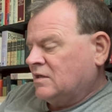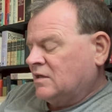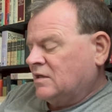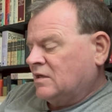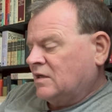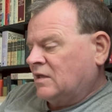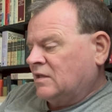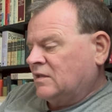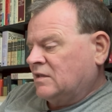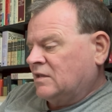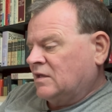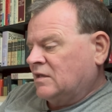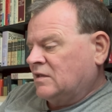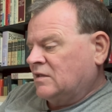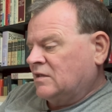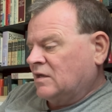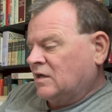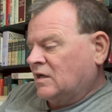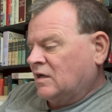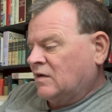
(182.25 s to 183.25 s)
and
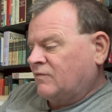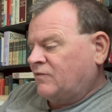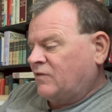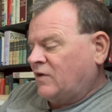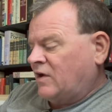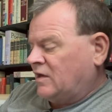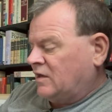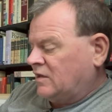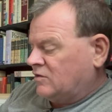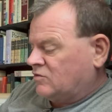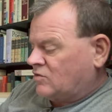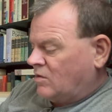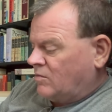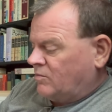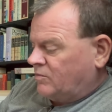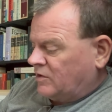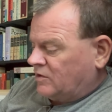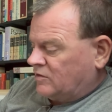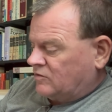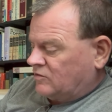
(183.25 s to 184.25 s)
then Fading
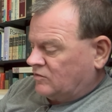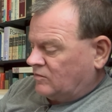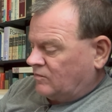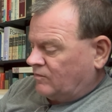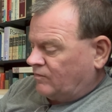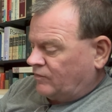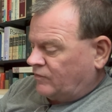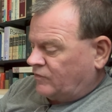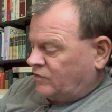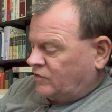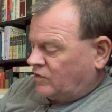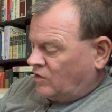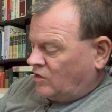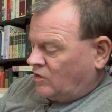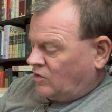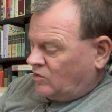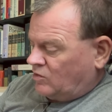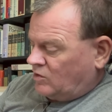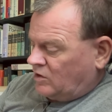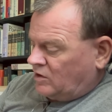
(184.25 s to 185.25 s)
Trumpets.
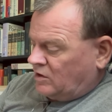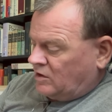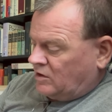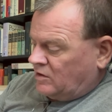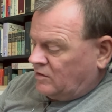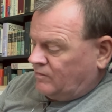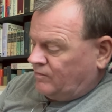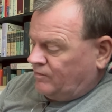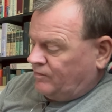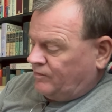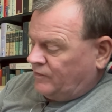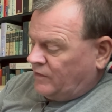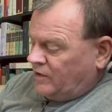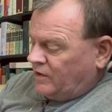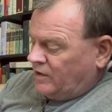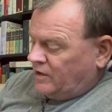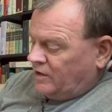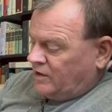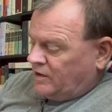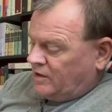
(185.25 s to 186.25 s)
So,
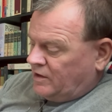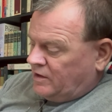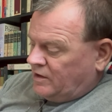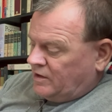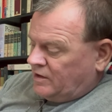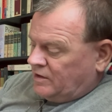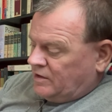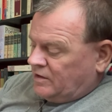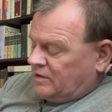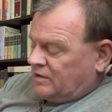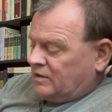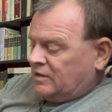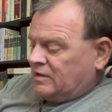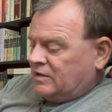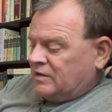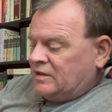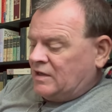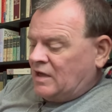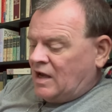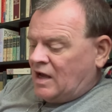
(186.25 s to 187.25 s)

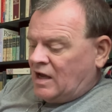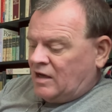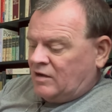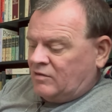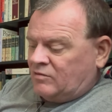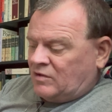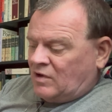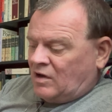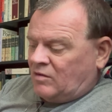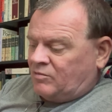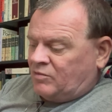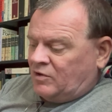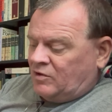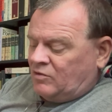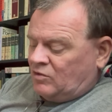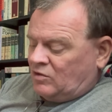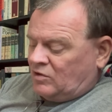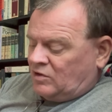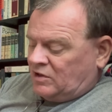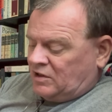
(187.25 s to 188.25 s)
I'd be
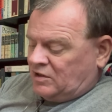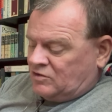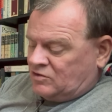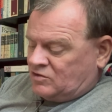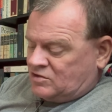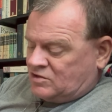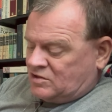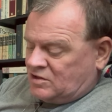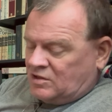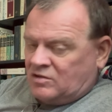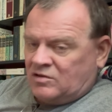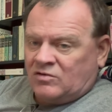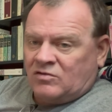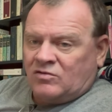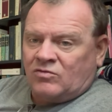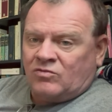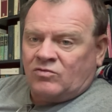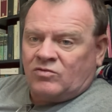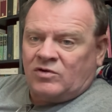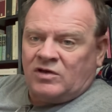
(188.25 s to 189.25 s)
really interested in
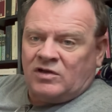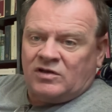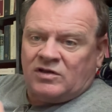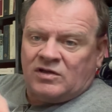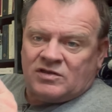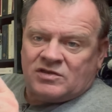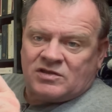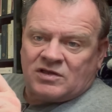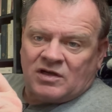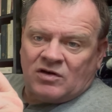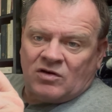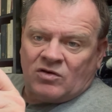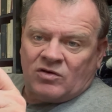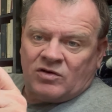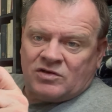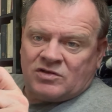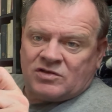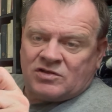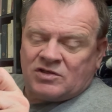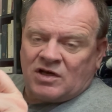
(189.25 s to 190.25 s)
to read this. I
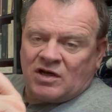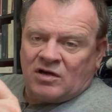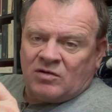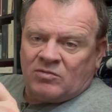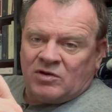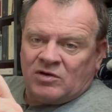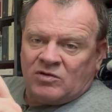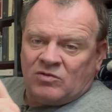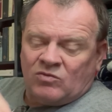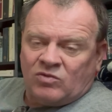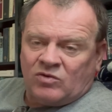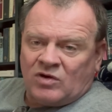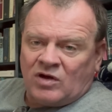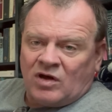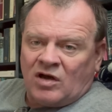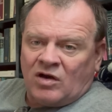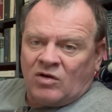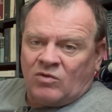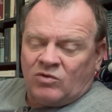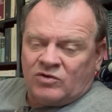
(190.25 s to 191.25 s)
know this gentleman
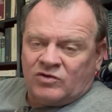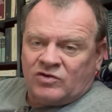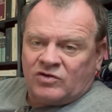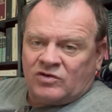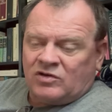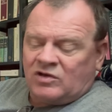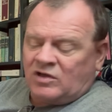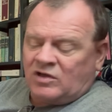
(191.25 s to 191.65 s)
was